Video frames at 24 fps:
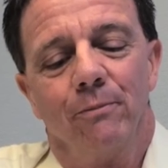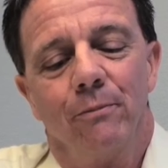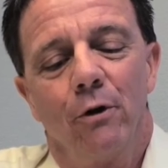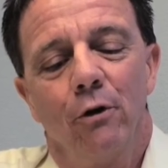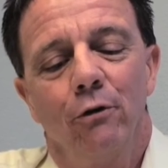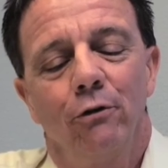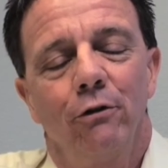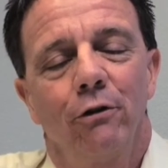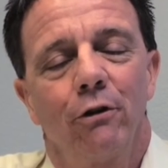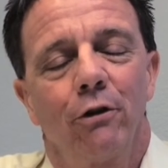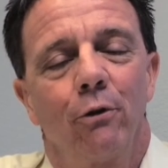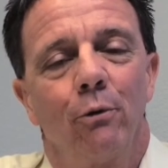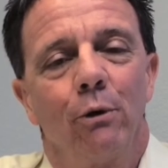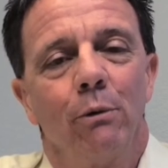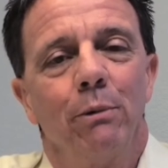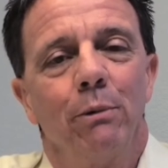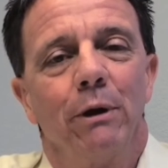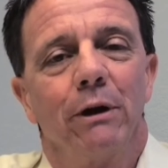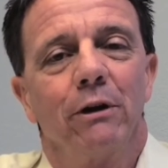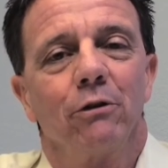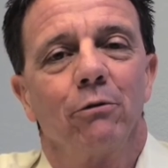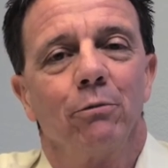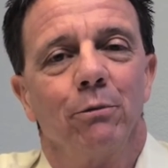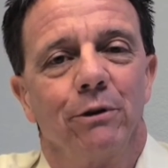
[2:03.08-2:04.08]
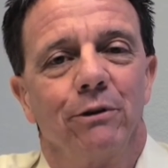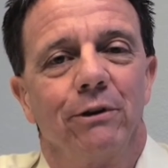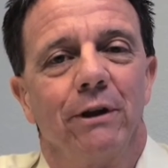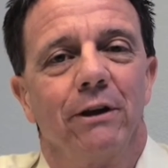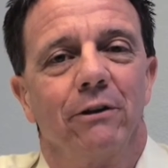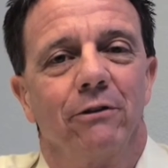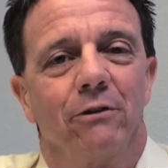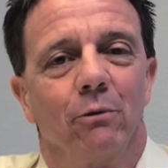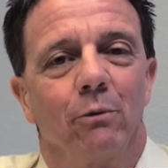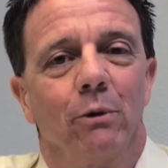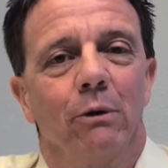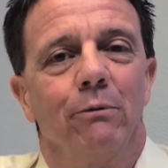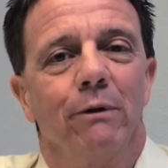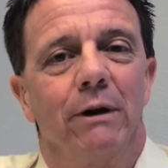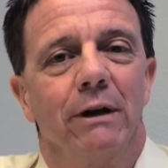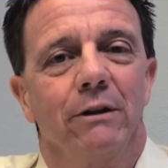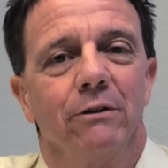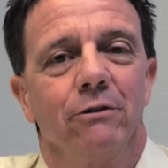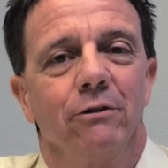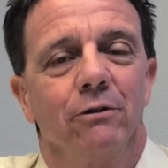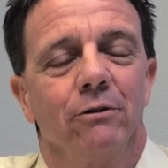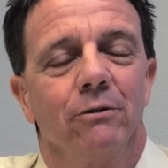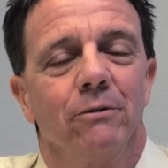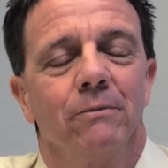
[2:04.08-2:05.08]
those are the three biggest mistakes that we run
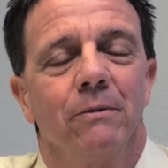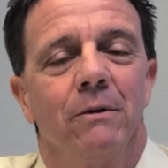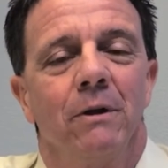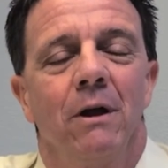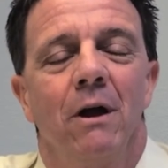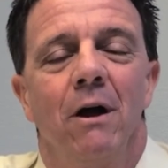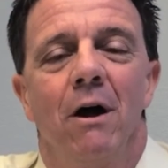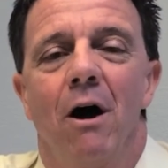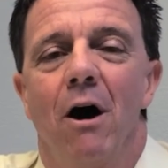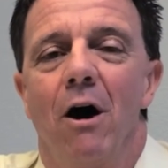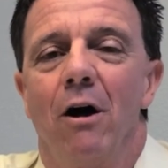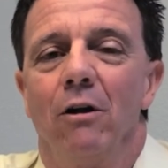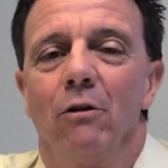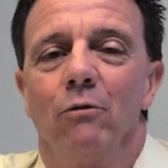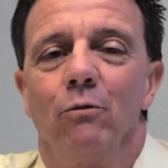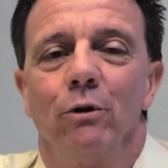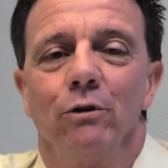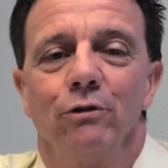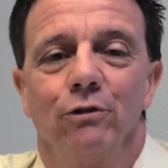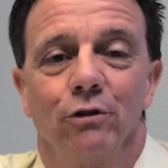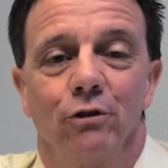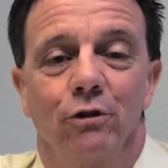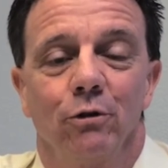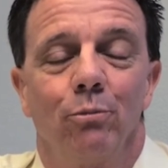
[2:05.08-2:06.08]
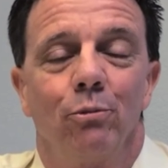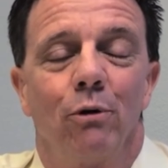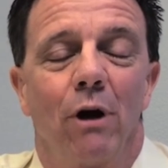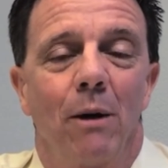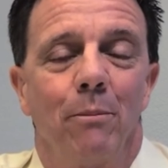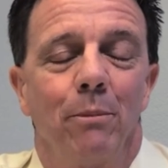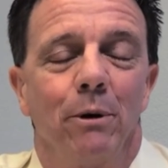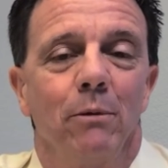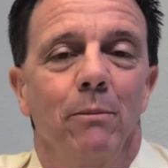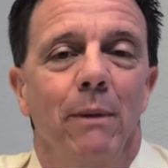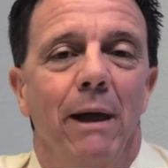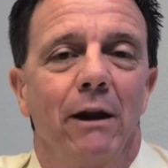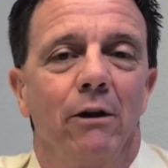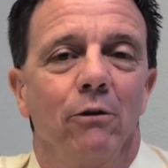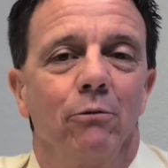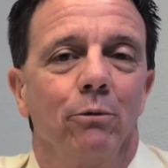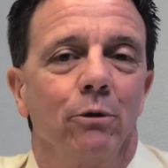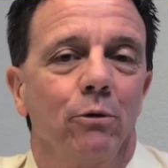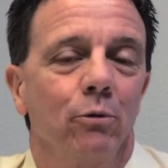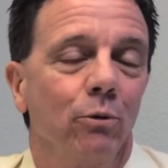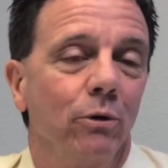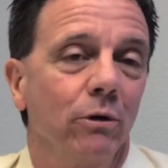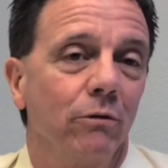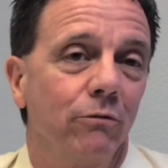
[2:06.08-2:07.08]
into, all of which a good property
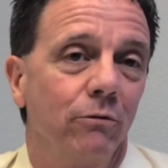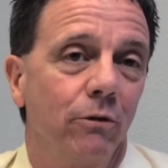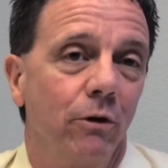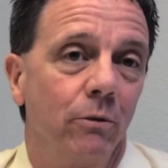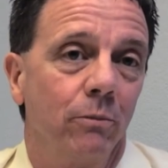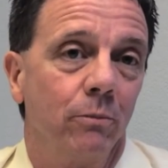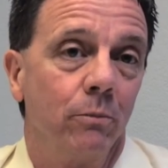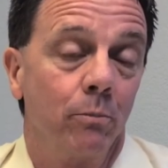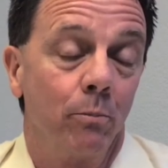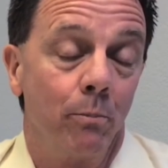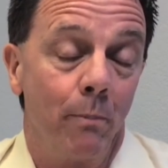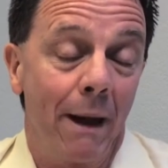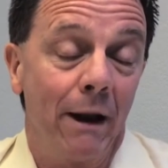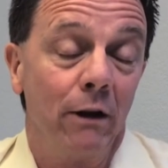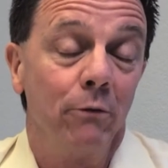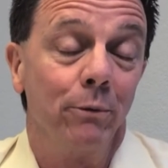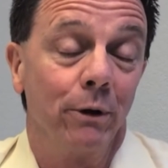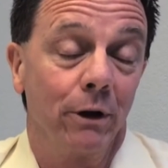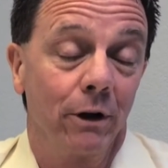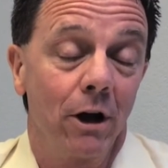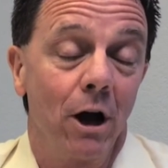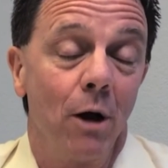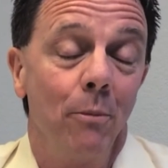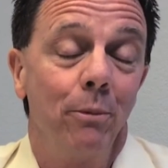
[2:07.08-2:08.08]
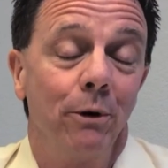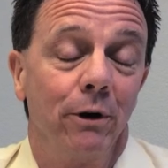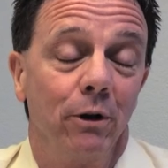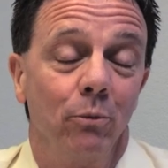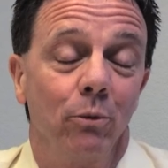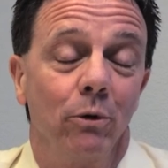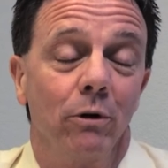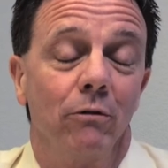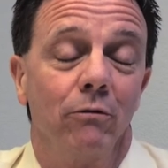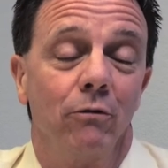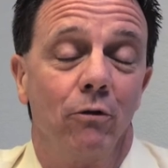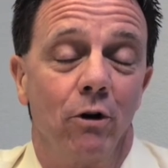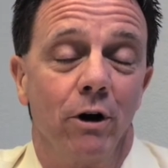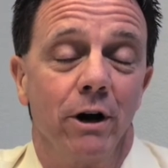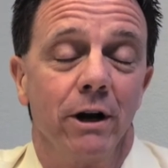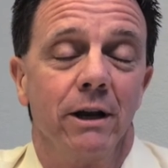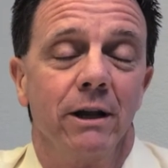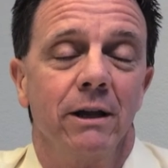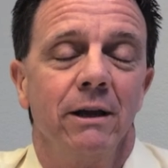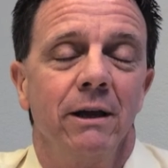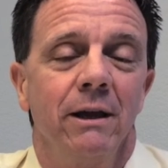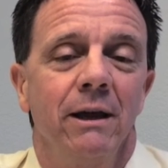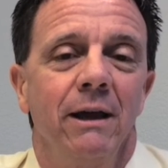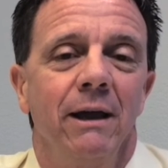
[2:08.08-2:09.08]
management company will avoid
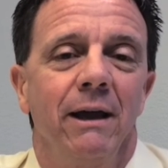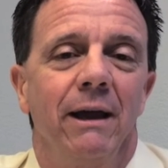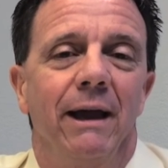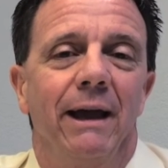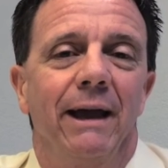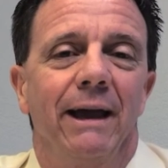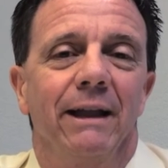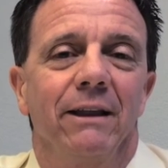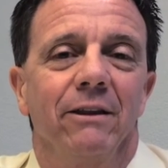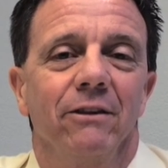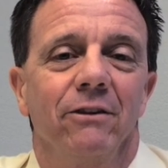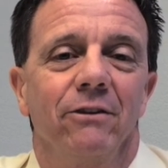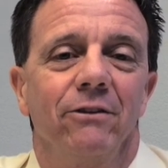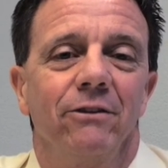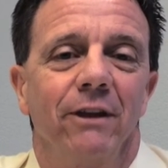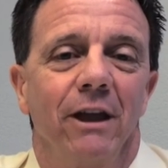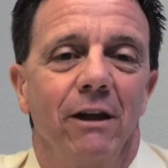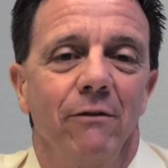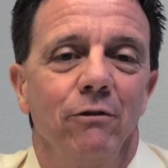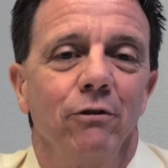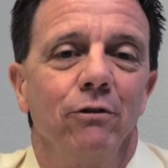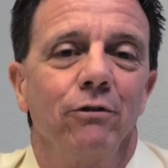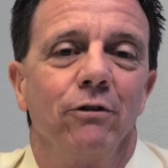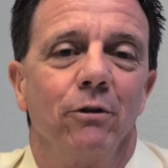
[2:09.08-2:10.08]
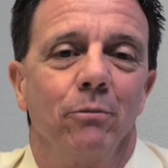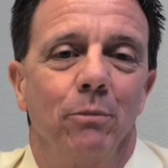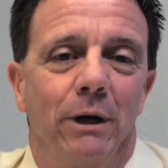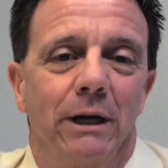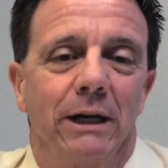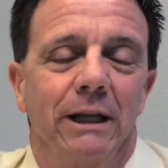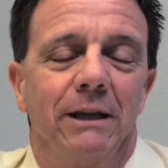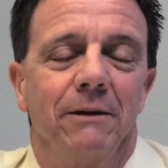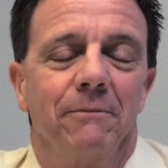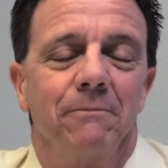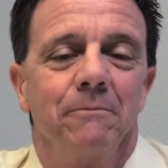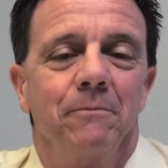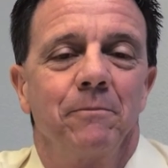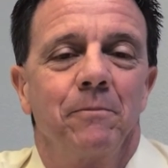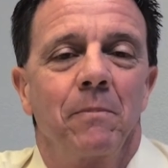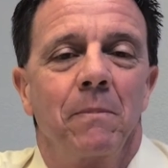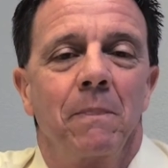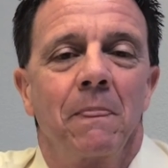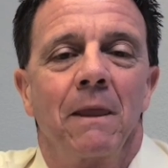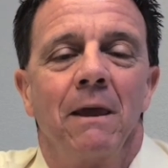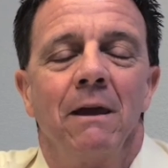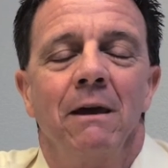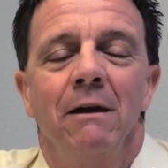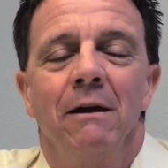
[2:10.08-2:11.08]
and save you some money.
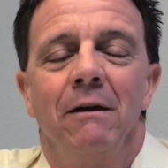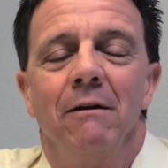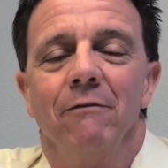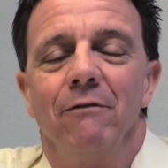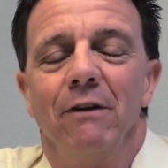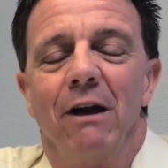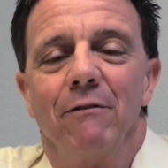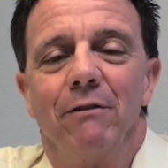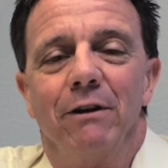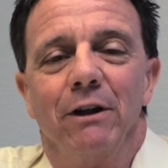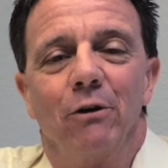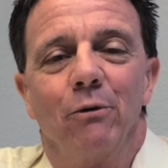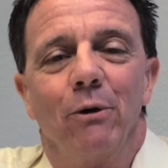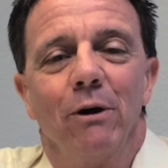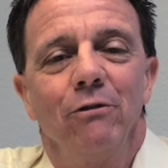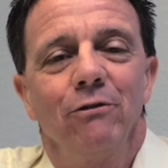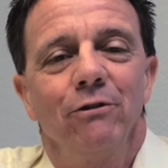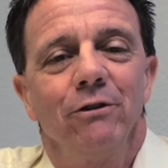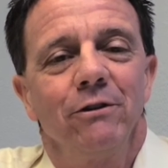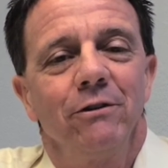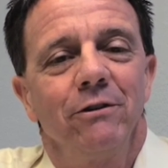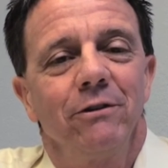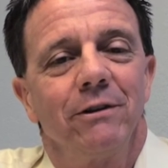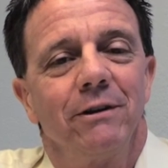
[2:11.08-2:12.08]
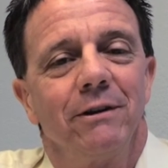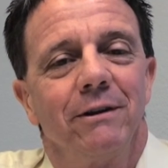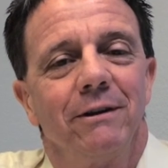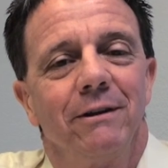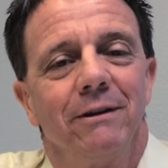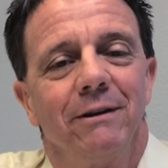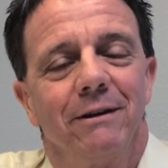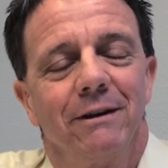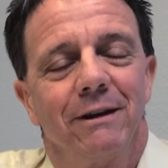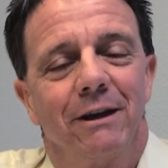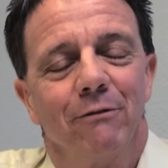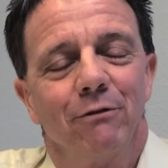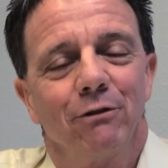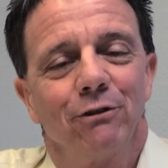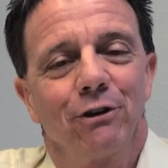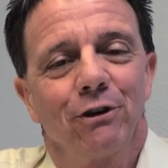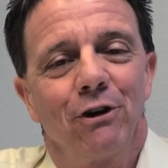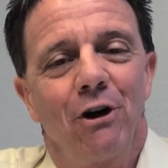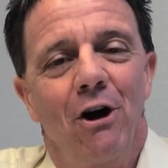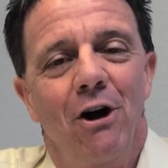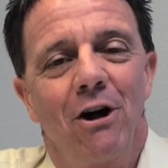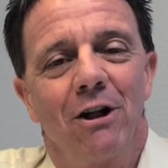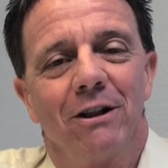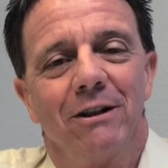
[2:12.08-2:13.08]
If you have any questions, give us a
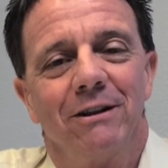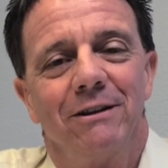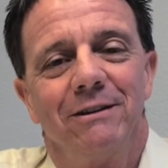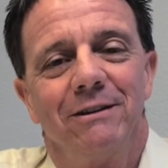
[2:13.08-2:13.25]
call.